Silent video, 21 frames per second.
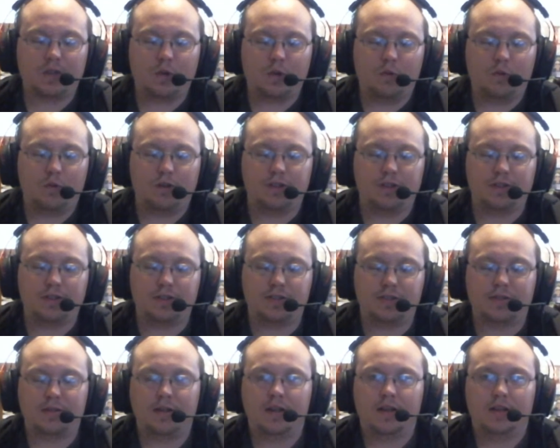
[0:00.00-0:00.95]
was
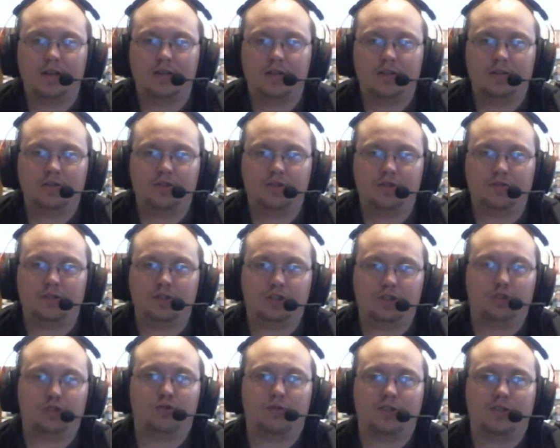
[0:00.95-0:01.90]
to
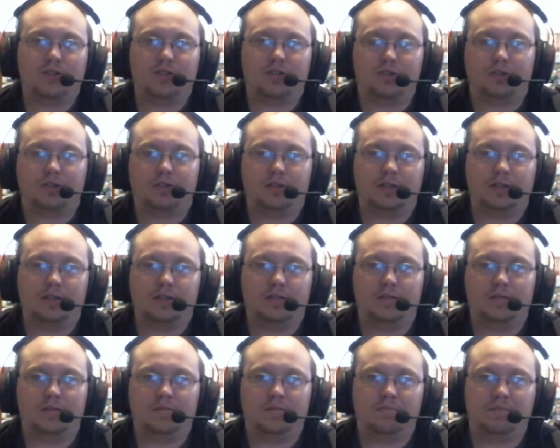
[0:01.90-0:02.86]
enjoy the journey,
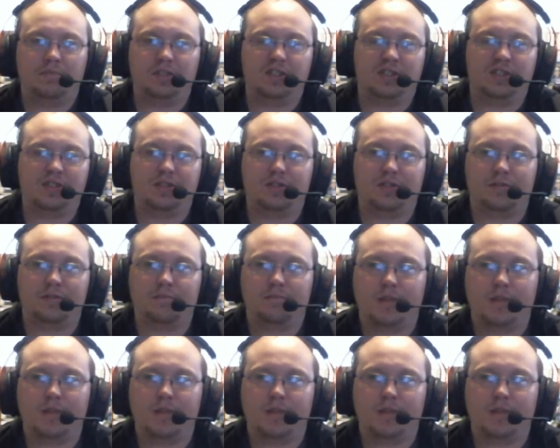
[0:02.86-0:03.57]
because